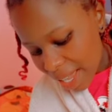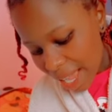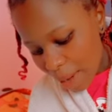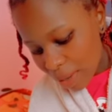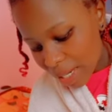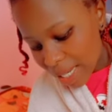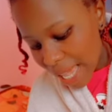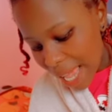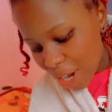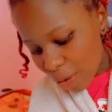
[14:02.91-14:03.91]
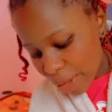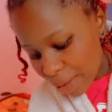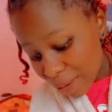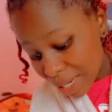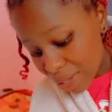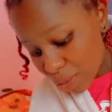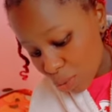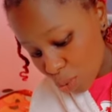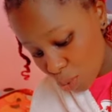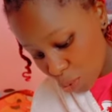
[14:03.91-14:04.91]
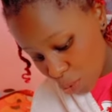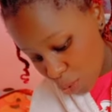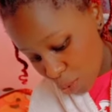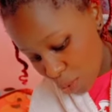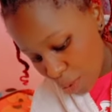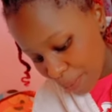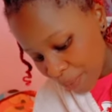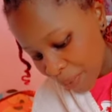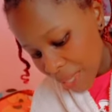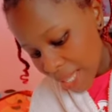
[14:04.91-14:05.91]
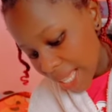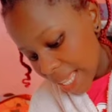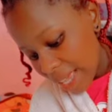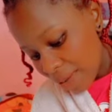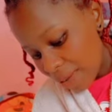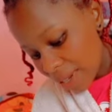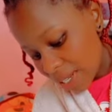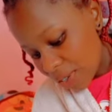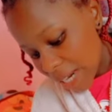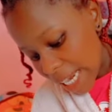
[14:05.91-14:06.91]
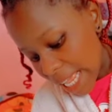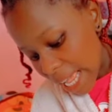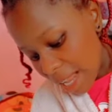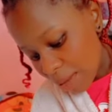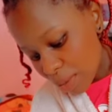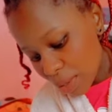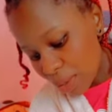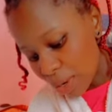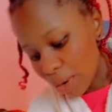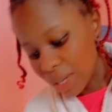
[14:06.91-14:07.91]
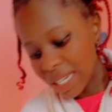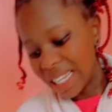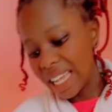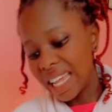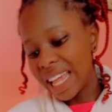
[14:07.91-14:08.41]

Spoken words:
I will tell you if it is true, if it really helps or not.